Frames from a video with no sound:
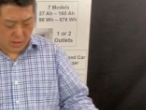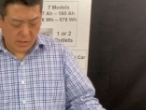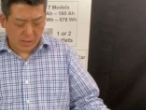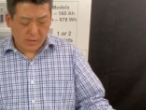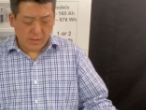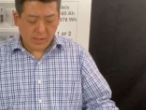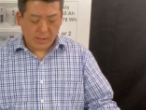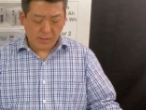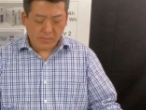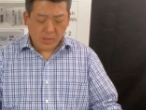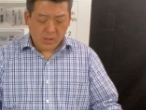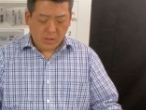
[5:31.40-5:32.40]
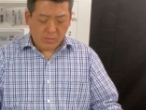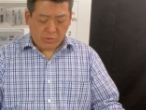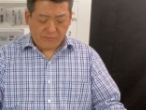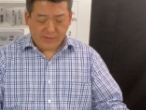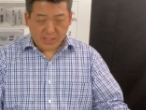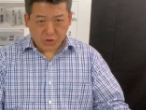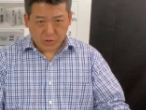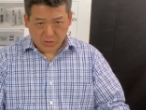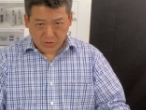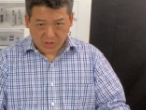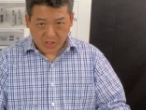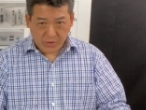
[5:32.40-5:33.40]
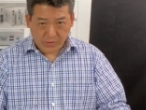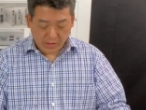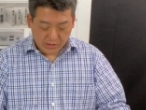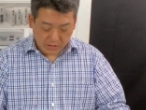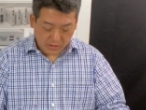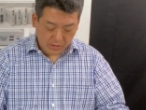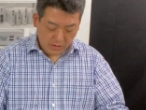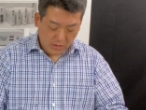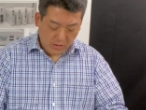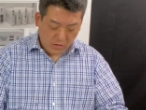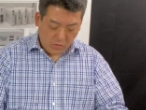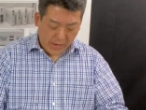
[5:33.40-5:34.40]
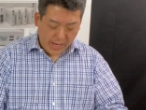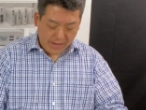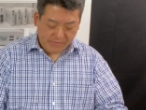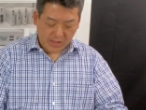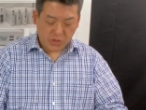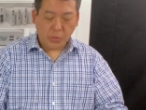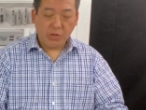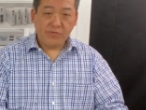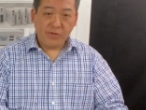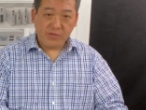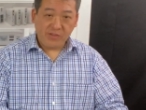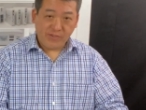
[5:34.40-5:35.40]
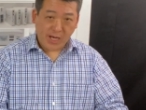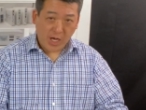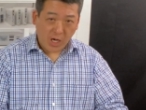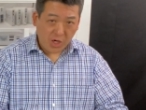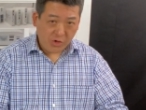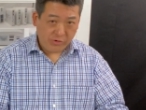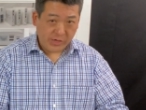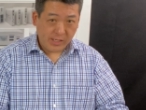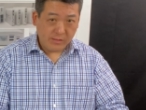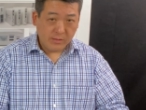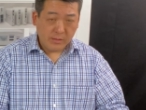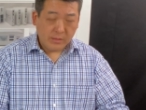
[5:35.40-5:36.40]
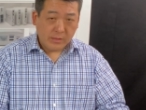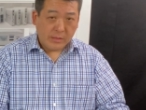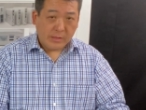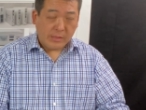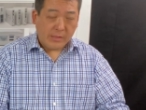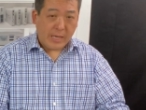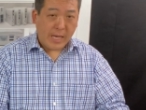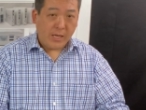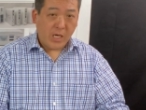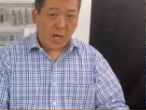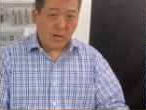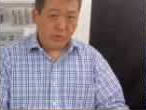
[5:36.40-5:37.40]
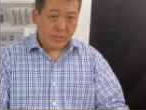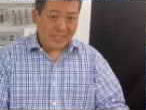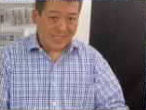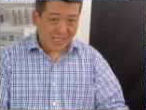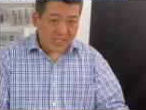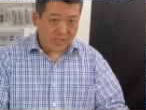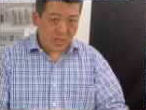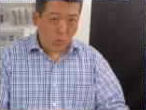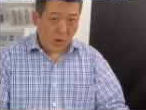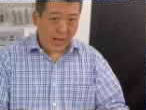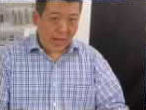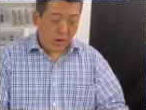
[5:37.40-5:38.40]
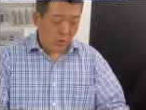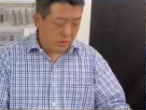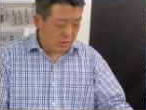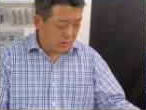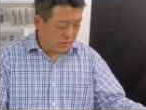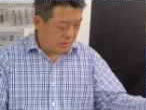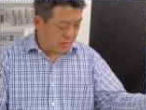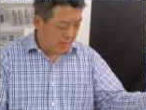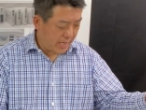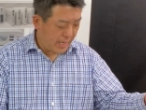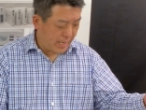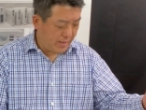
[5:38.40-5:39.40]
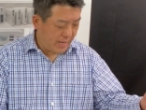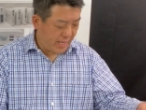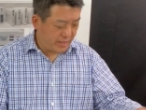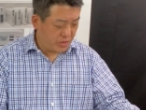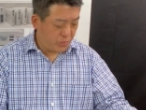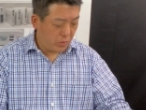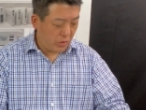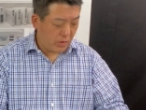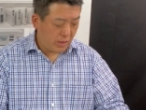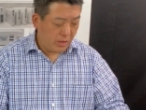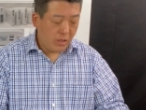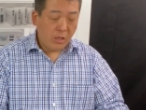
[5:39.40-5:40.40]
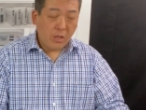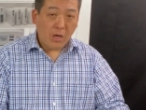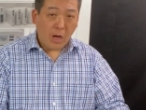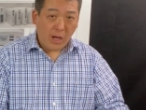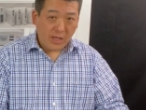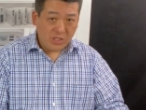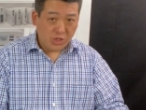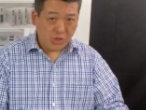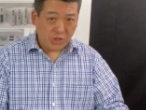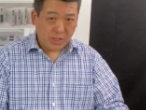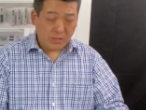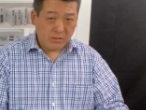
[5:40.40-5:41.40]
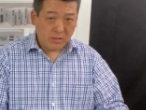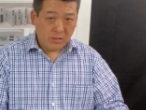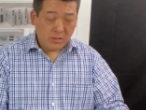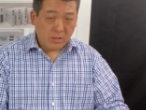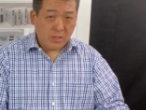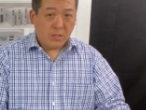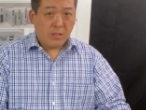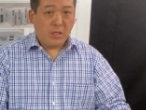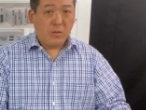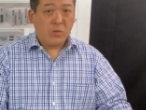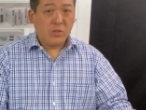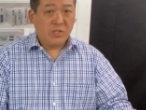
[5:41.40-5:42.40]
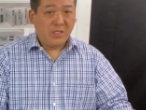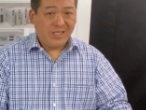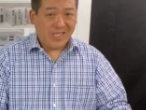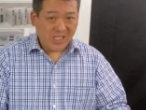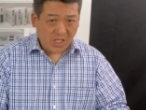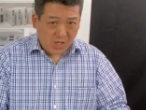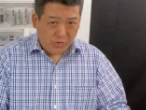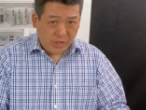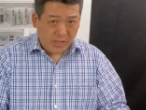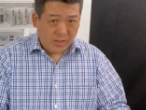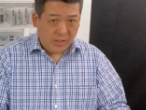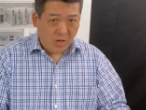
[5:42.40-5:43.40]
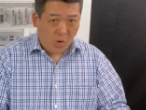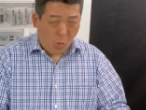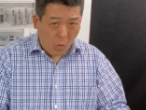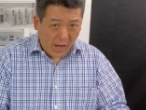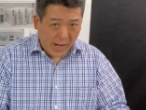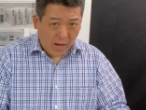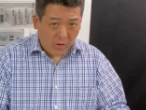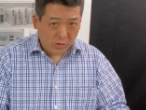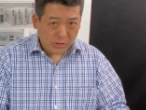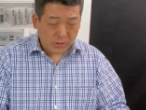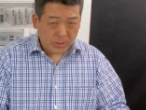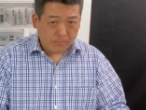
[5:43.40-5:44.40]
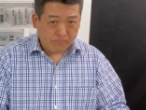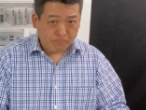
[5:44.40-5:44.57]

In the professional series, we have Explore 5500 at 160 watt hours and Explore Oxygen almost 600 watt hours.